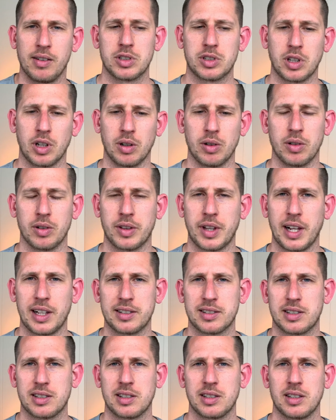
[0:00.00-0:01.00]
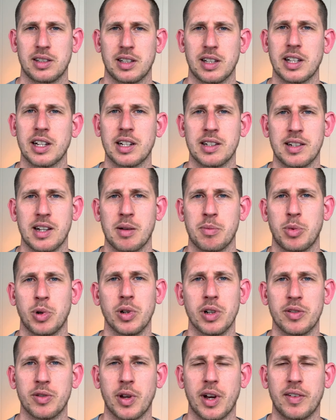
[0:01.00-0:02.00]
So that's the example
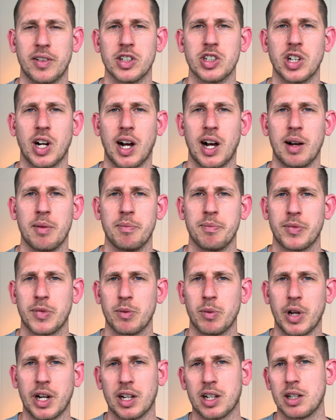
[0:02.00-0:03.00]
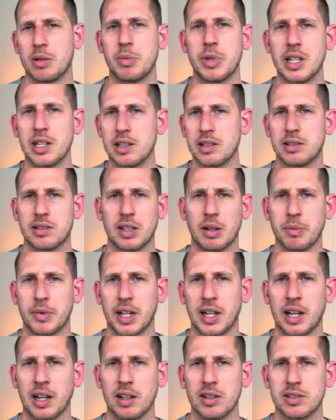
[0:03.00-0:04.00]
if you have a job, but it could be something
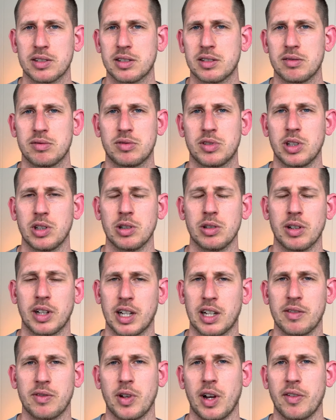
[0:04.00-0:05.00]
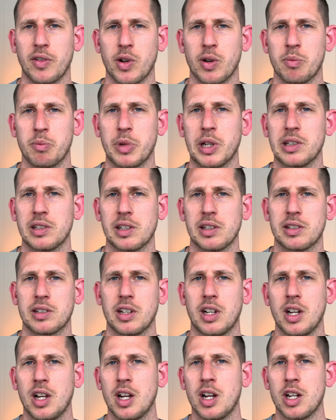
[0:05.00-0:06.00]
else too. Like if you have your own business,
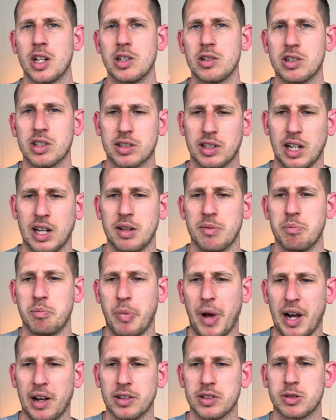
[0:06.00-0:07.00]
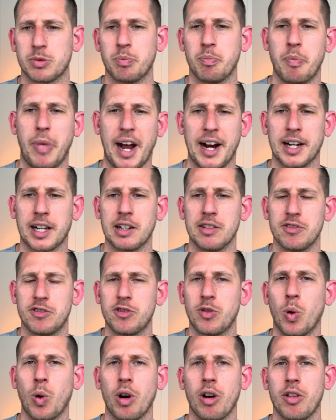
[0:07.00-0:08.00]
you just kind of bounce back and
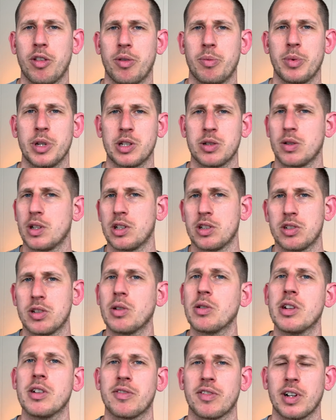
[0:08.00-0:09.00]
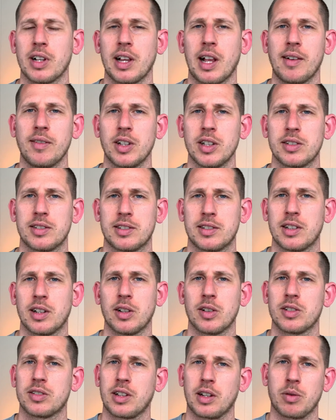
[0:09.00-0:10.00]
forth between two different levels. So
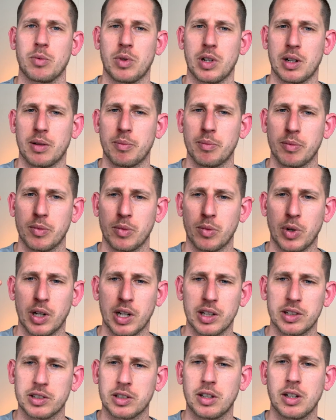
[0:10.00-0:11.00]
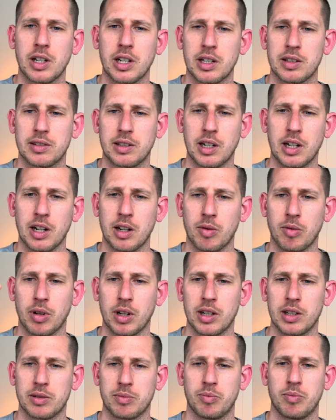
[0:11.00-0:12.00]
it's like when it's good, it's here. When
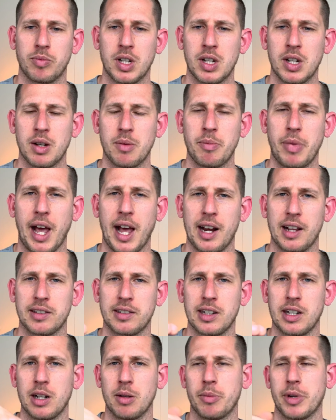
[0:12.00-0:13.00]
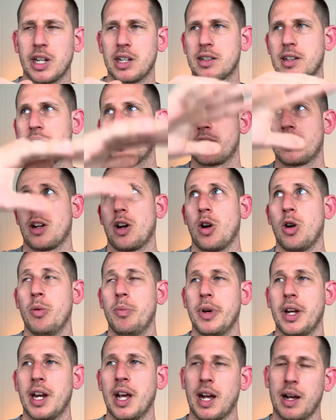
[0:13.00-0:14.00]
it's bad, it's here, but it doesn't
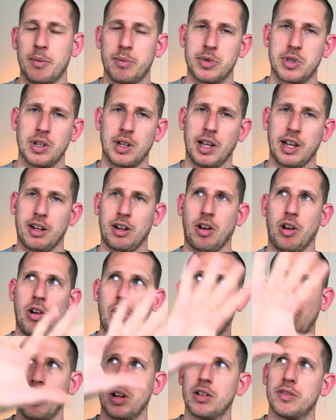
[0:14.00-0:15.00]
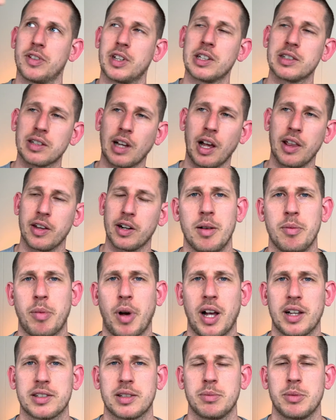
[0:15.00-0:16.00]
open up to like all of this other
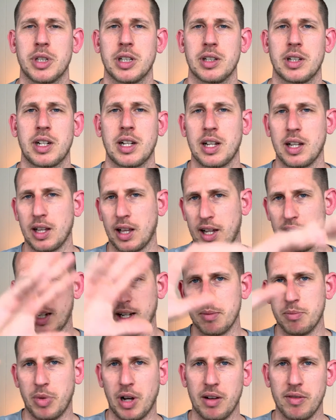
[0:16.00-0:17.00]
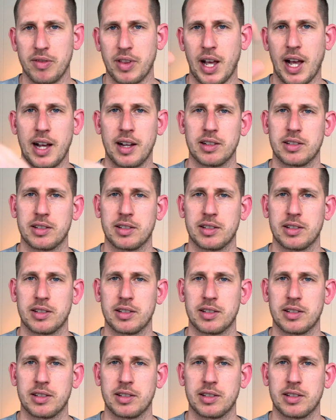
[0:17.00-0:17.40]
possibility like above that.